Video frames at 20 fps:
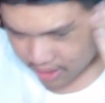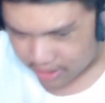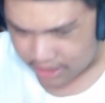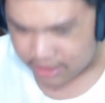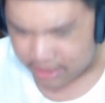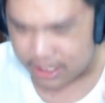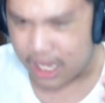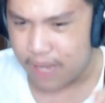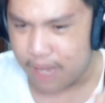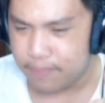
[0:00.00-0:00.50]

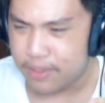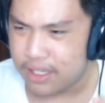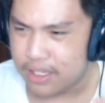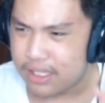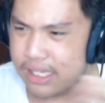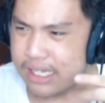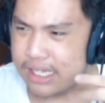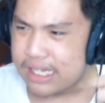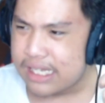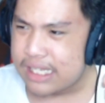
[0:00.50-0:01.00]
this
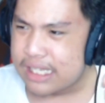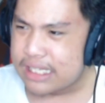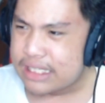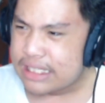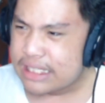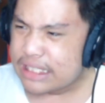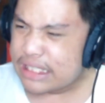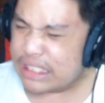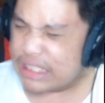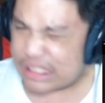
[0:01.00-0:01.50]
happen.
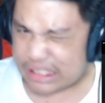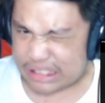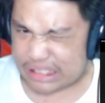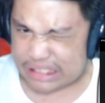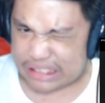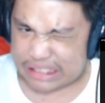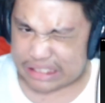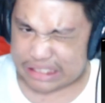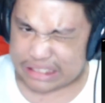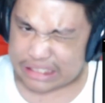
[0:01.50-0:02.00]

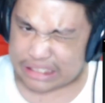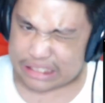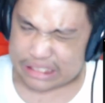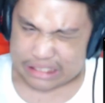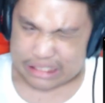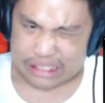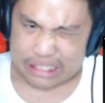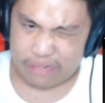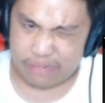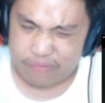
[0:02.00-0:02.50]

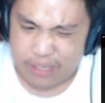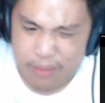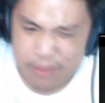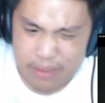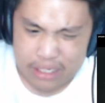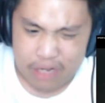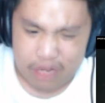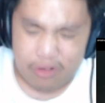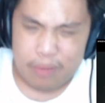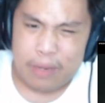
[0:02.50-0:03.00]
If
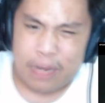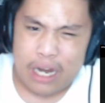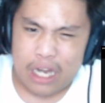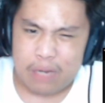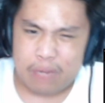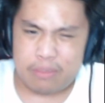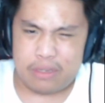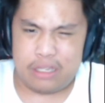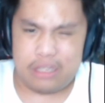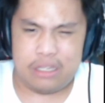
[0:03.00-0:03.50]
someone can
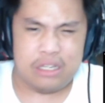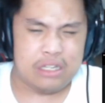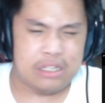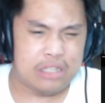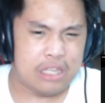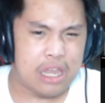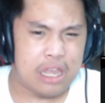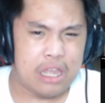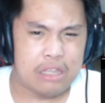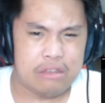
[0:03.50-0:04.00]
remind me,
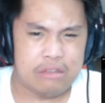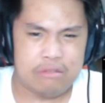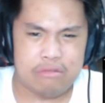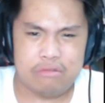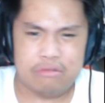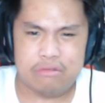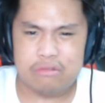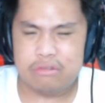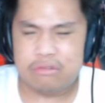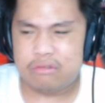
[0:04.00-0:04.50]
then
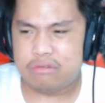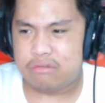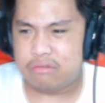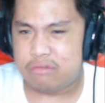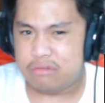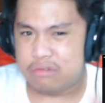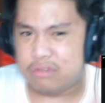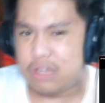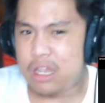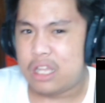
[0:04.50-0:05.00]

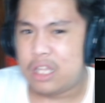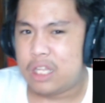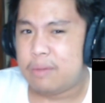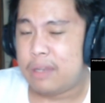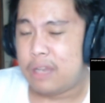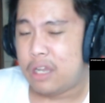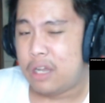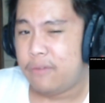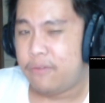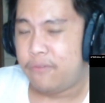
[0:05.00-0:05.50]
yeah, that'll
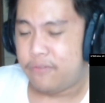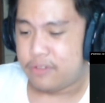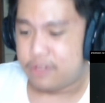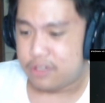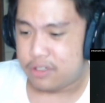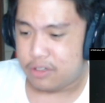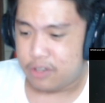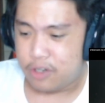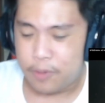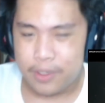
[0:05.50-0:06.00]
be helpful.
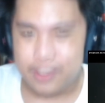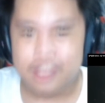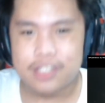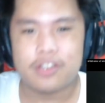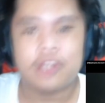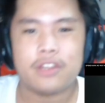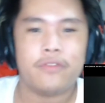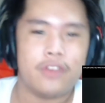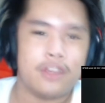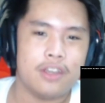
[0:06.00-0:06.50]
So, hope you guys
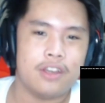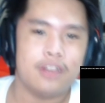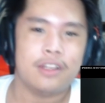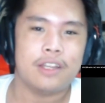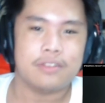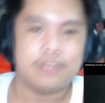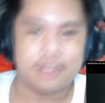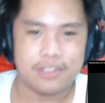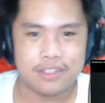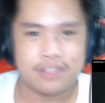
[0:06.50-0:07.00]
enjoyed the video.
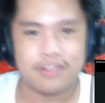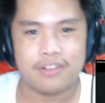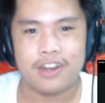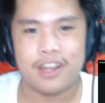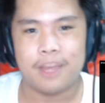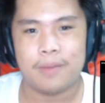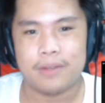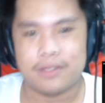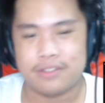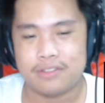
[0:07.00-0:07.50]
Let's
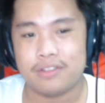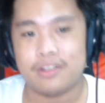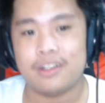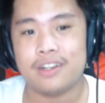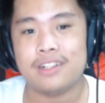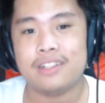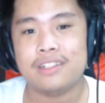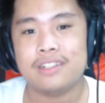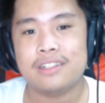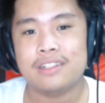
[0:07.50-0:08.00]
subscribe. Let's see
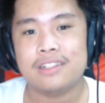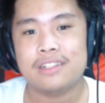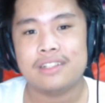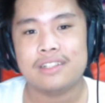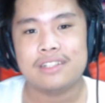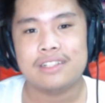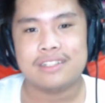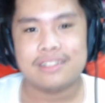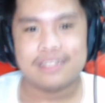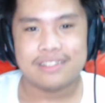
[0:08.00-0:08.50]
y'all
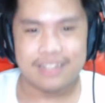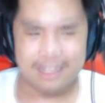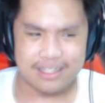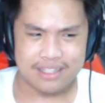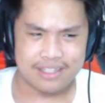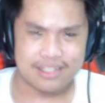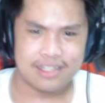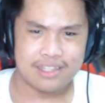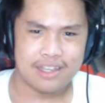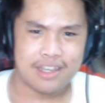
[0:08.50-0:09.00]

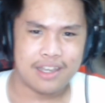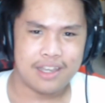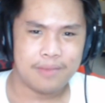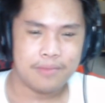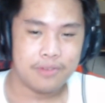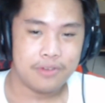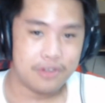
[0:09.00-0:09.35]
next time.